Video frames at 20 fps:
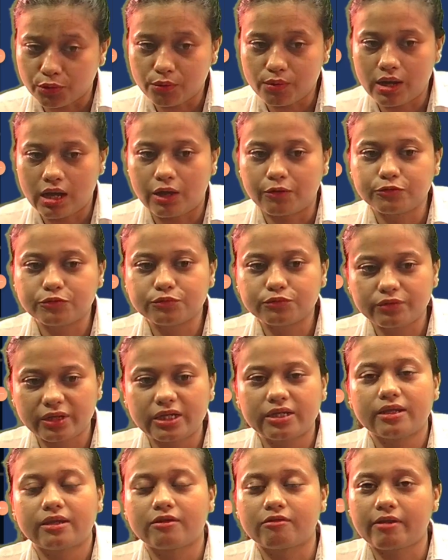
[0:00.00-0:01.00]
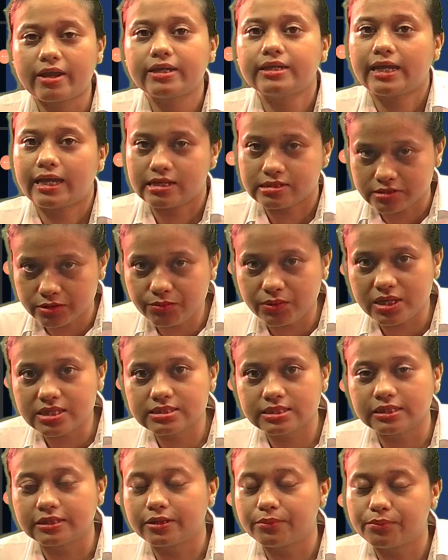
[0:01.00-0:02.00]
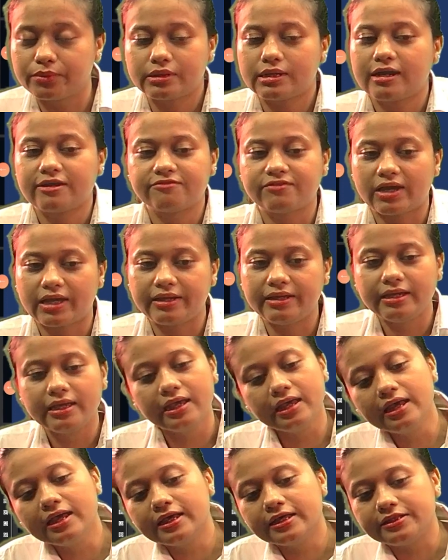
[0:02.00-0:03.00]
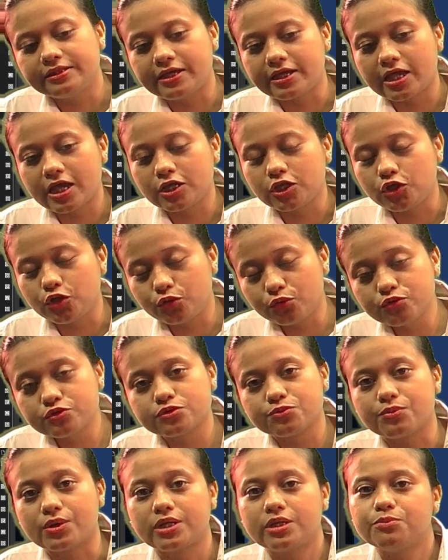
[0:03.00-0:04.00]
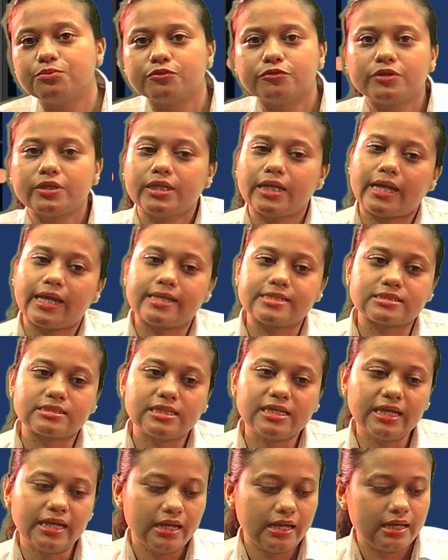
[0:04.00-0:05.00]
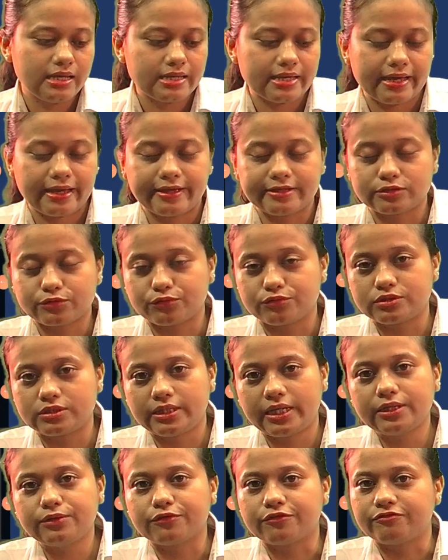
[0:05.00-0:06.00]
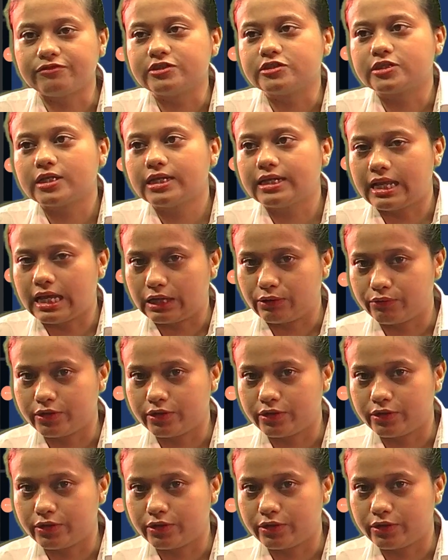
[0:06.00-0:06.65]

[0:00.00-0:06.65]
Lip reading: how to read and write Assamese in the Barak Valley, they can use Manipuri as the associate official language.